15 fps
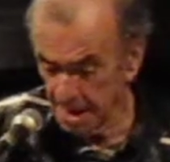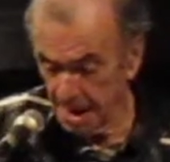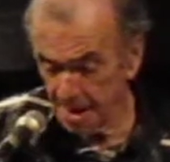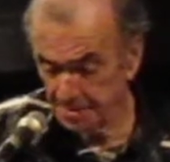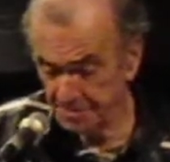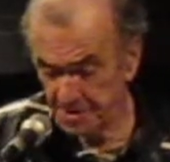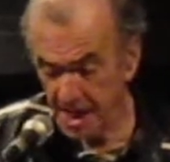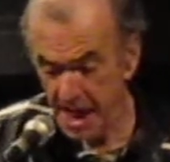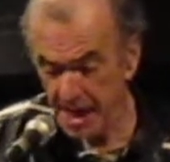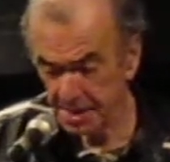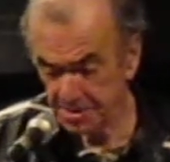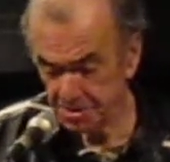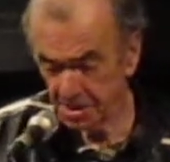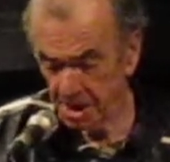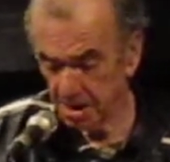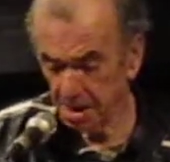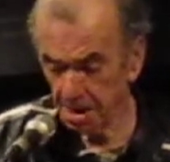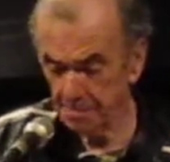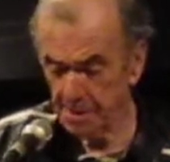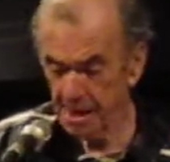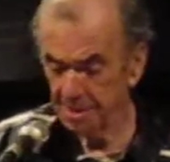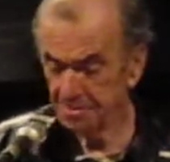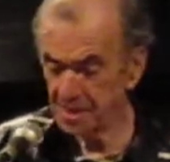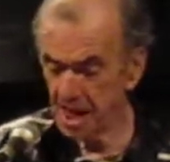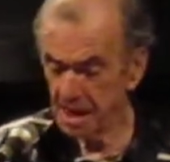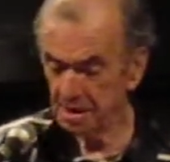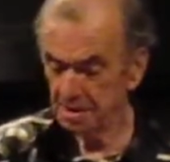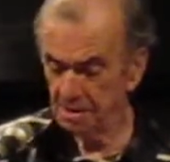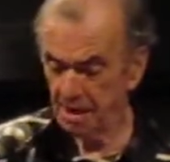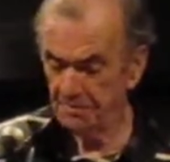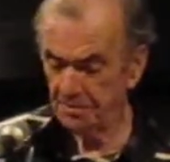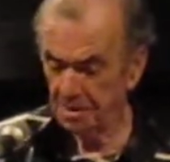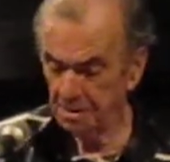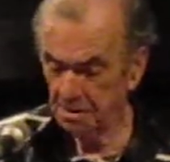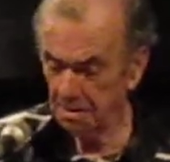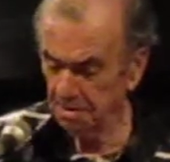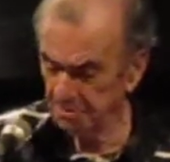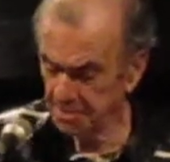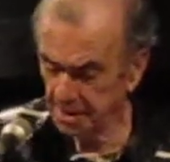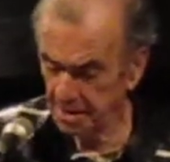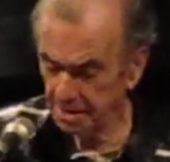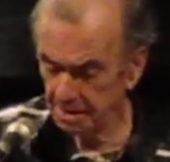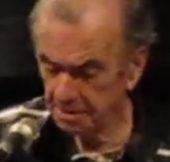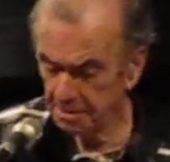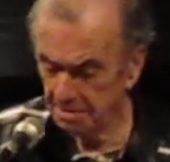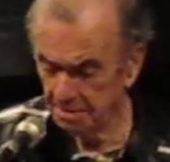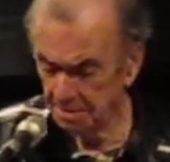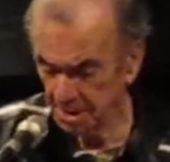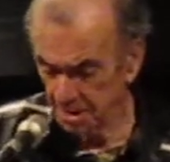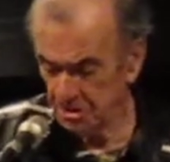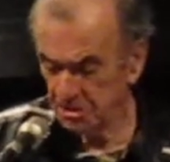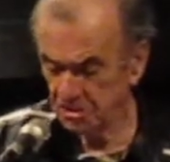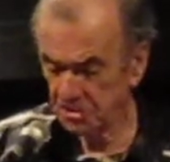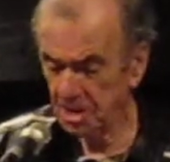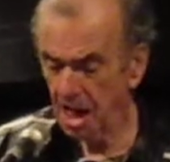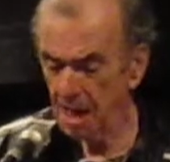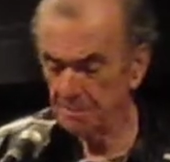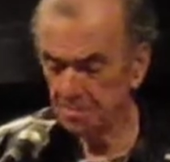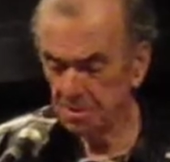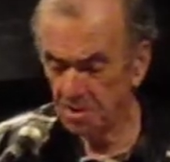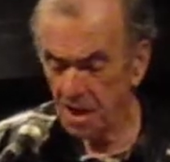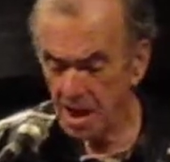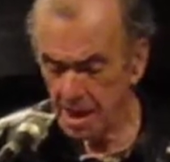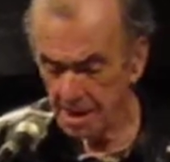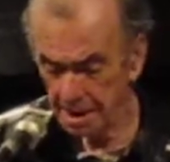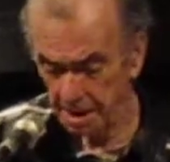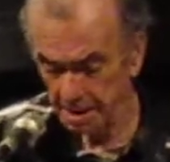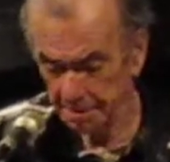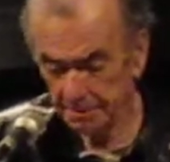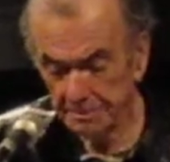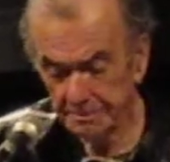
and that's going to make that governor dare stop lying.